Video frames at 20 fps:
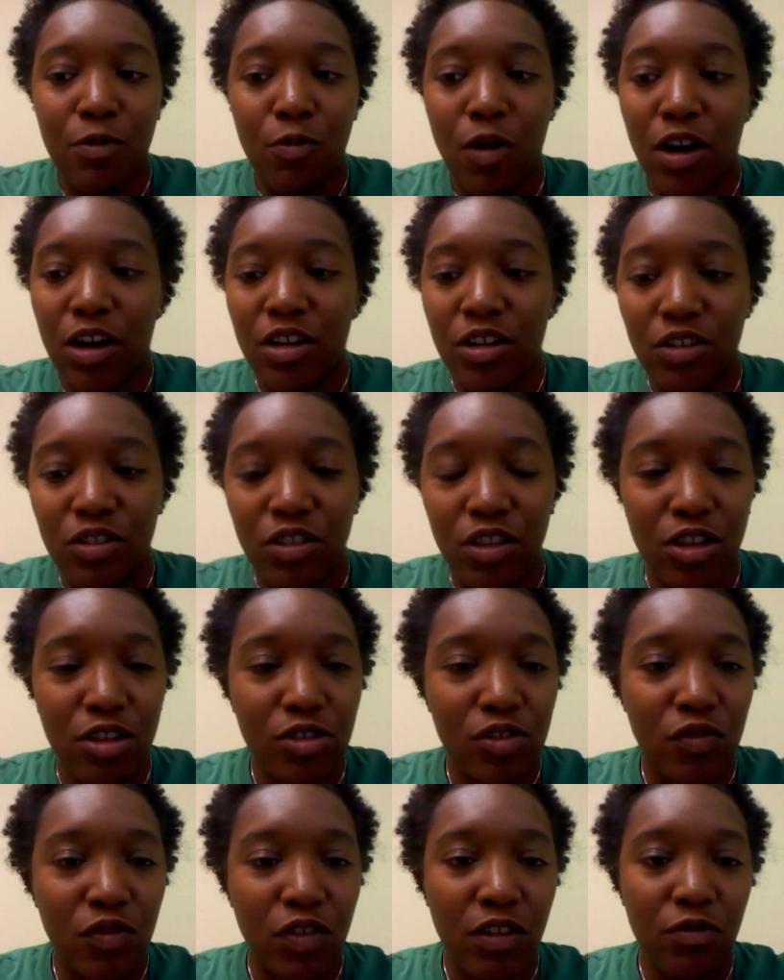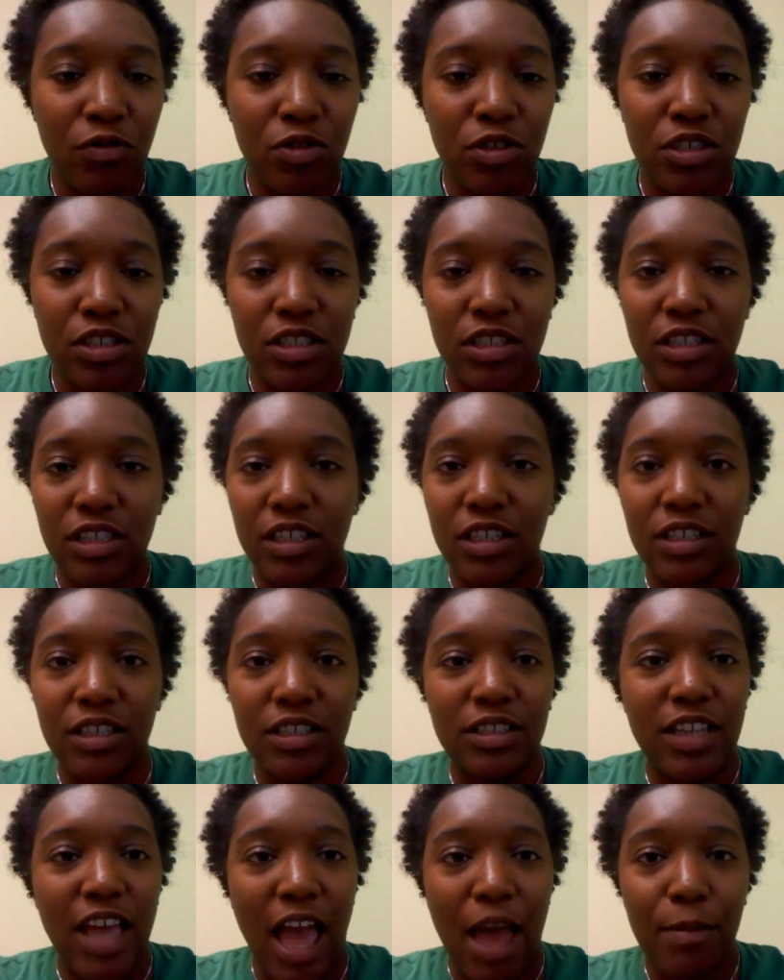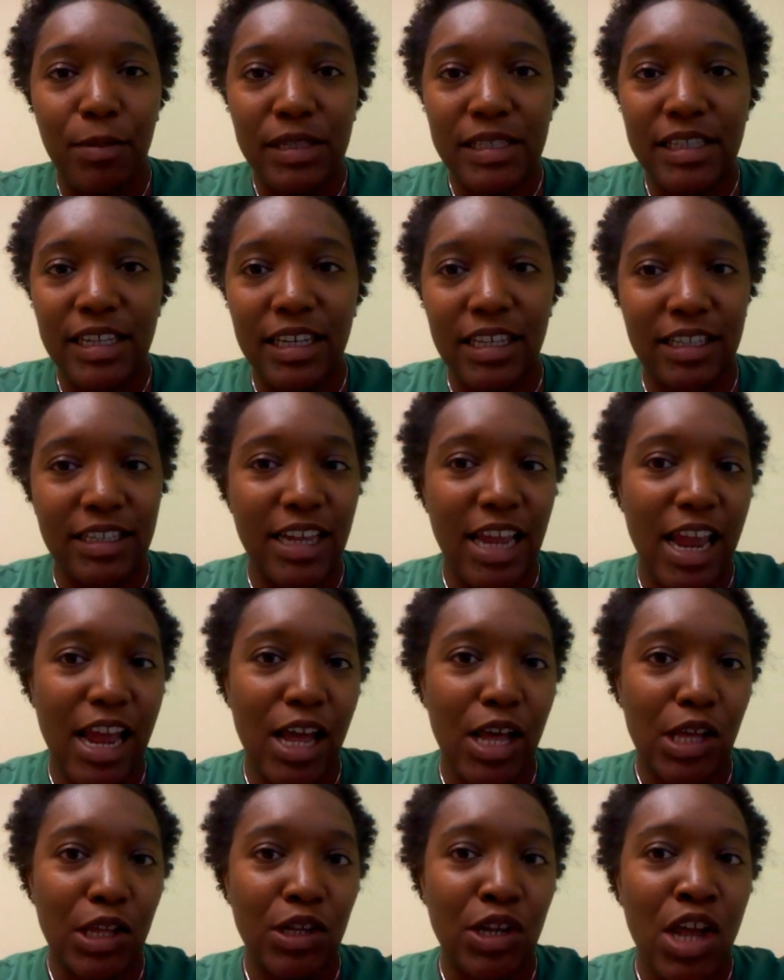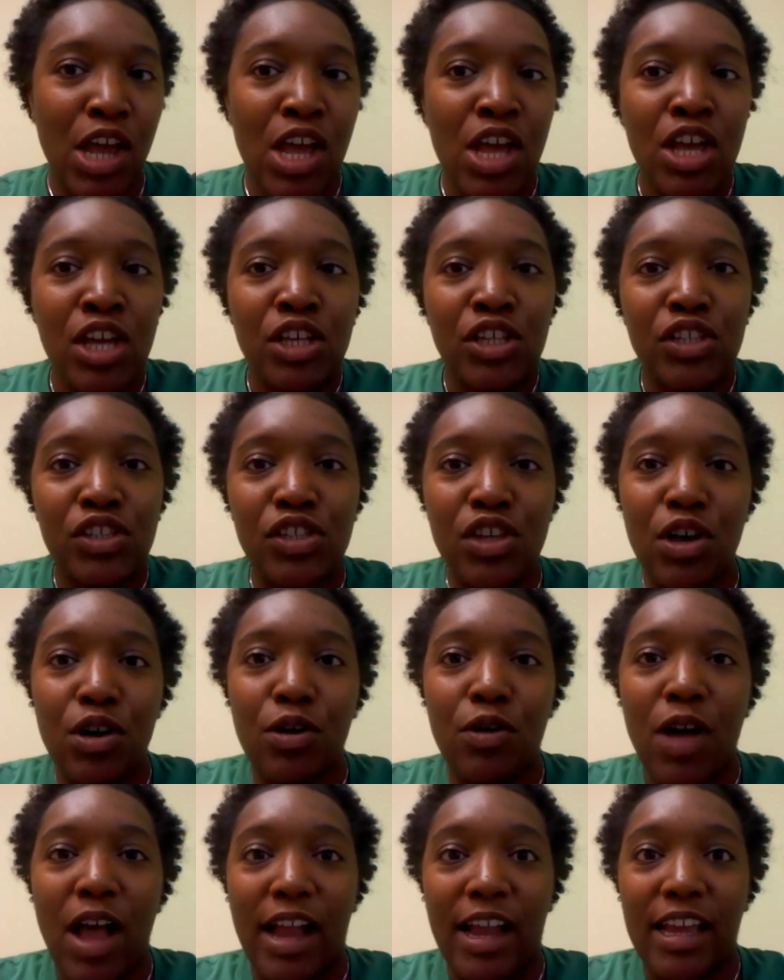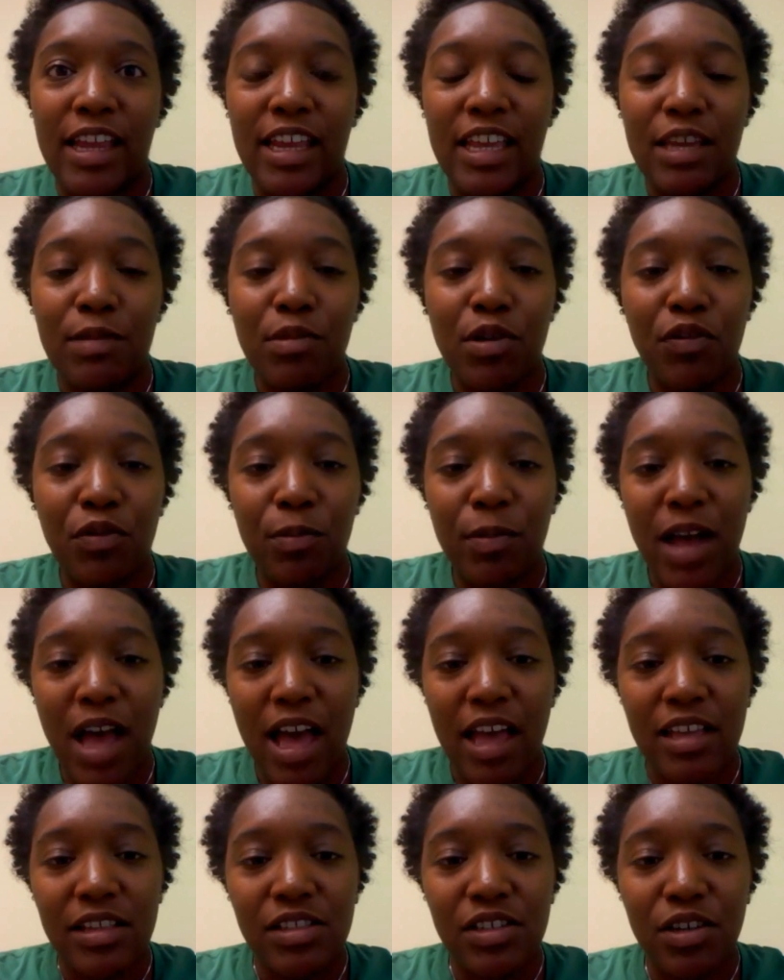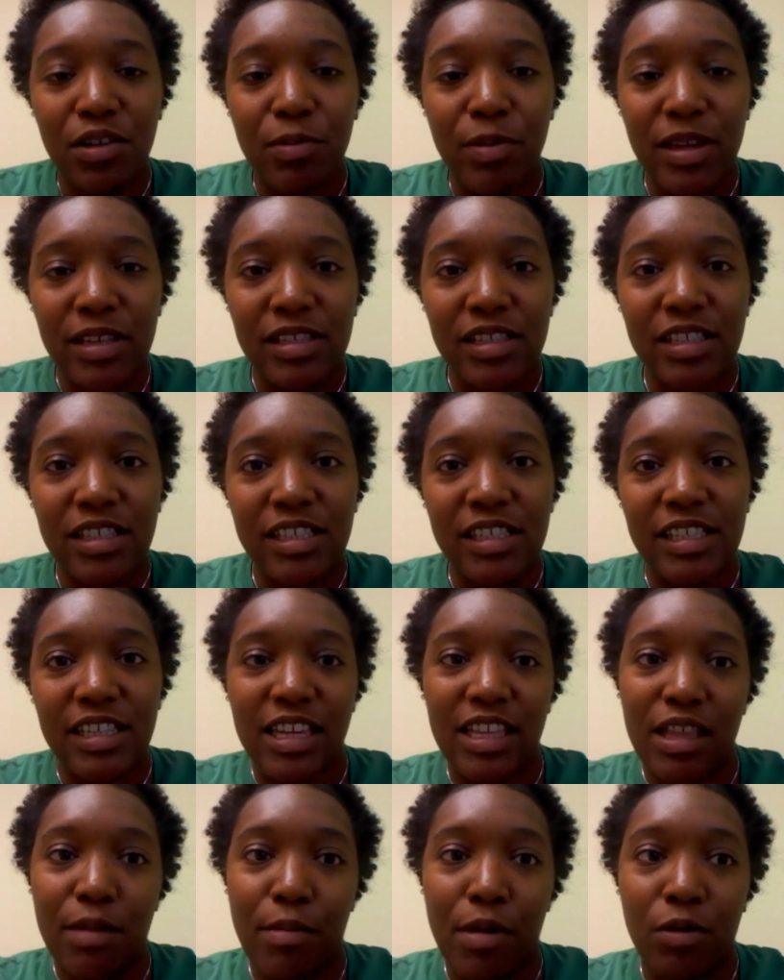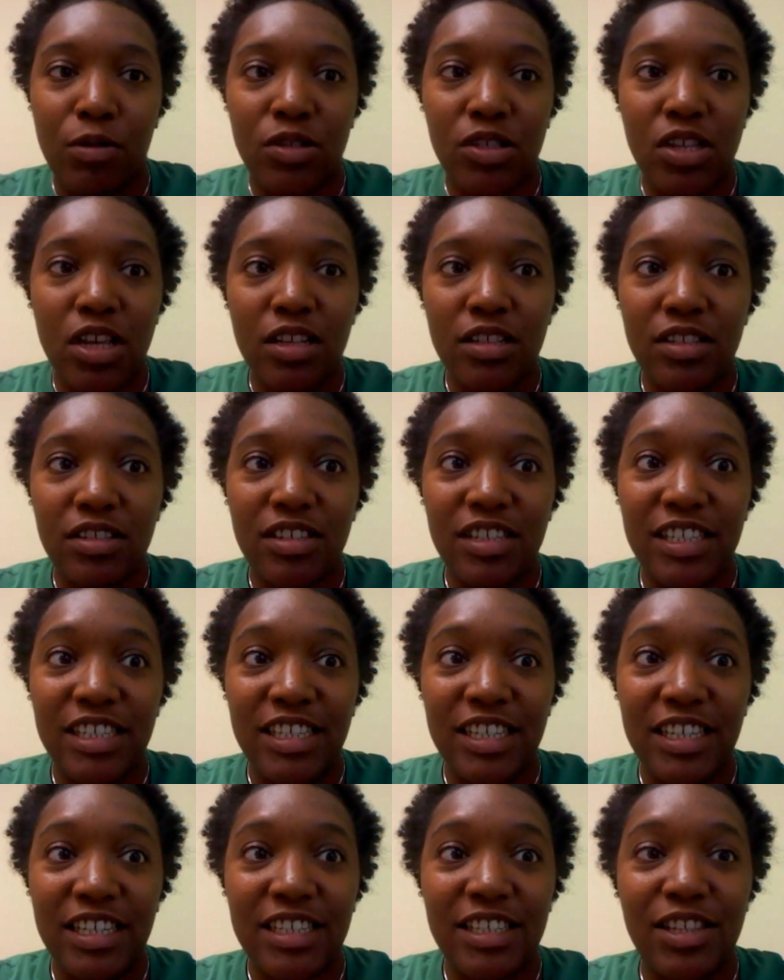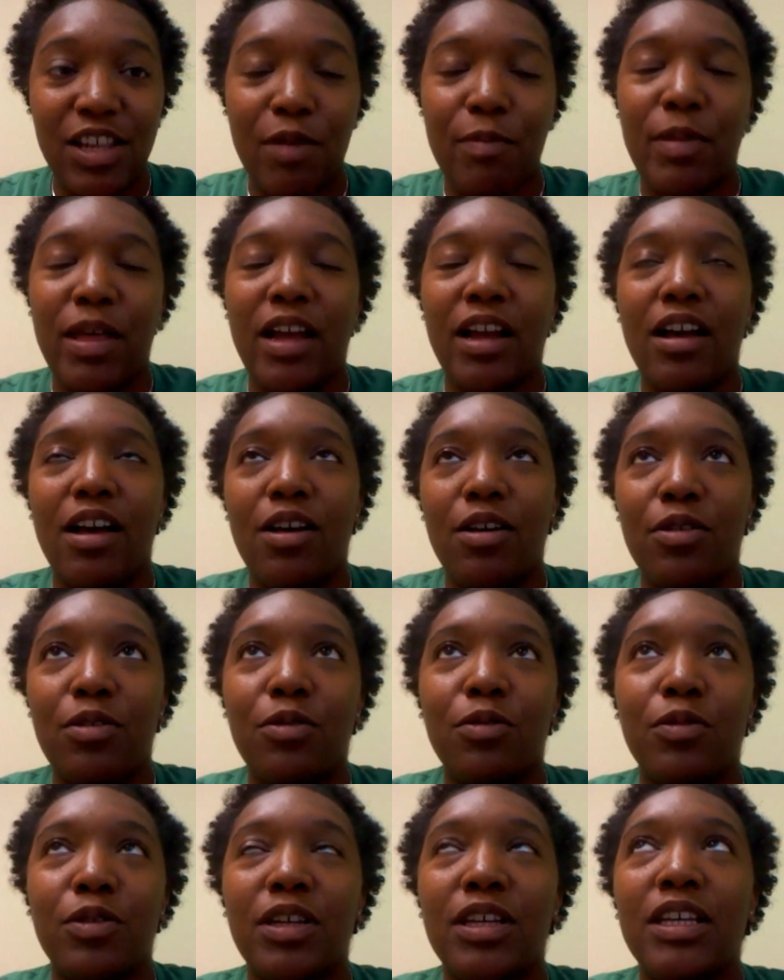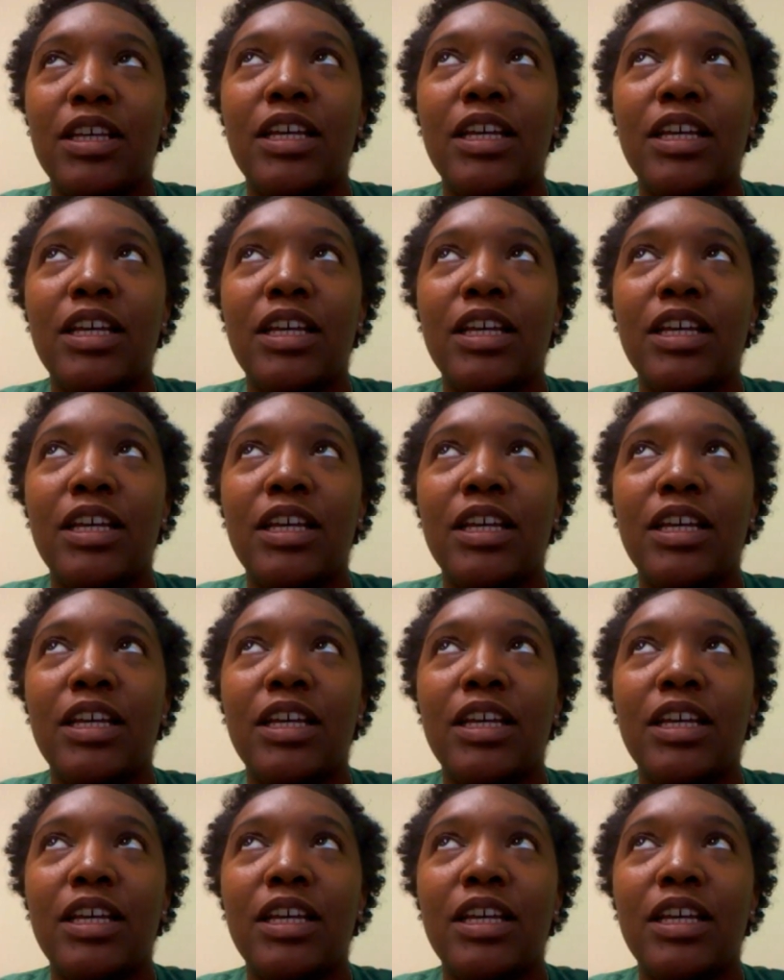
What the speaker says: working on those feverishly. Time is ticking down. So I get an email from Kaiser basically saying that my results are done. So I'm like, oh.